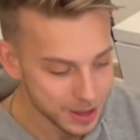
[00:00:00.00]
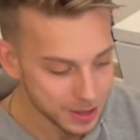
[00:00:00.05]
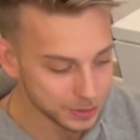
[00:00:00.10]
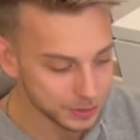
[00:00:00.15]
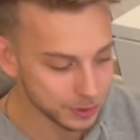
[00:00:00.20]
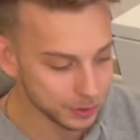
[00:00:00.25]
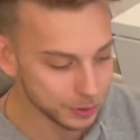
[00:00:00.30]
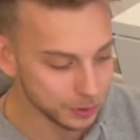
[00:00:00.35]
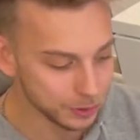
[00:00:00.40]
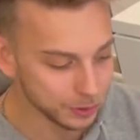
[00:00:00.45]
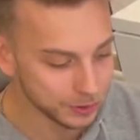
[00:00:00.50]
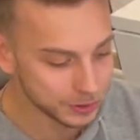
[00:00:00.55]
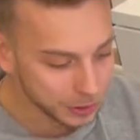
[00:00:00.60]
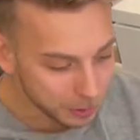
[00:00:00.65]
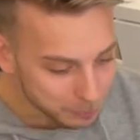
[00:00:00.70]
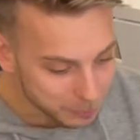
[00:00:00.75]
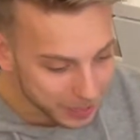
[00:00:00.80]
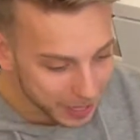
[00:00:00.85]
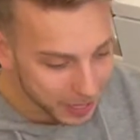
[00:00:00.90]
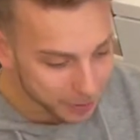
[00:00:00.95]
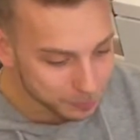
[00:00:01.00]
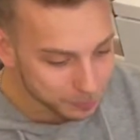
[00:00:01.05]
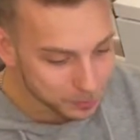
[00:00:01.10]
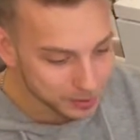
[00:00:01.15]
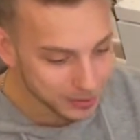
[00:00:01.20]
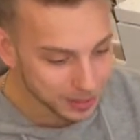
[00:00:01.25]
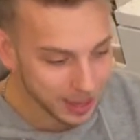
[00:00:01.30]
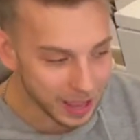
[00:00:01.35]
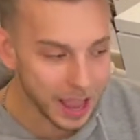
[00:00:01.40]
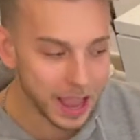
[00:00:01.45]
So
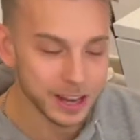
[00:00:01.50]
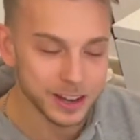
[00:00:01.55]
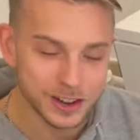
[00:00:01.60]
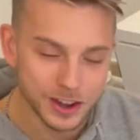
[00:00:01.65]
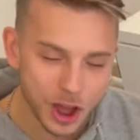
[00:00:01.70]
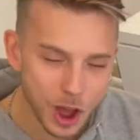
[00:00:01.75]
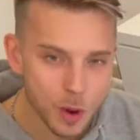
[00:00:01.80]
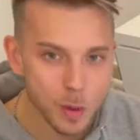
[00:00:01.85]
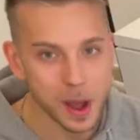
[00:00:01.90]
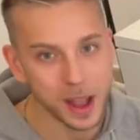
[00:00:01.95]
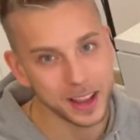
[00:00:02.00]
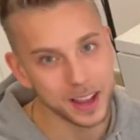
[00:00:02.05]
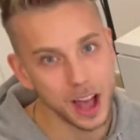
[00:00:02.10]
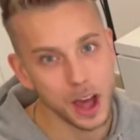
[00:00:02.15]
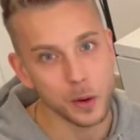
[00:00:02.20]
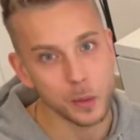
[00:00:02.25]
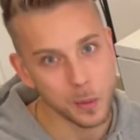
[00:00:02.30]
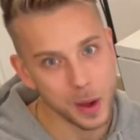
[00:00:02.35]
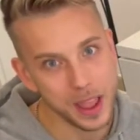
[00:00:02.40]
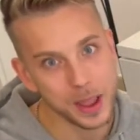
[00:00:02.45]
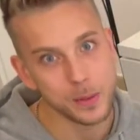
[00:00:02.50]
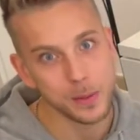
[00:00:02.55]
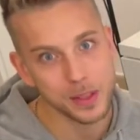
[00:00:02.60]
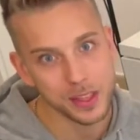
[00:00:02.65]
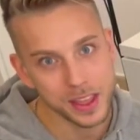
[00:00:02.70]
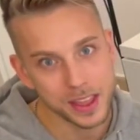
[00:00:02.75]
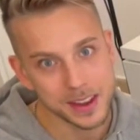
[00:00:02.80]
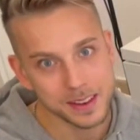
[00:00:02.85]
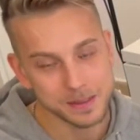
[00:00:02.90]
sometimes I know I got away with it.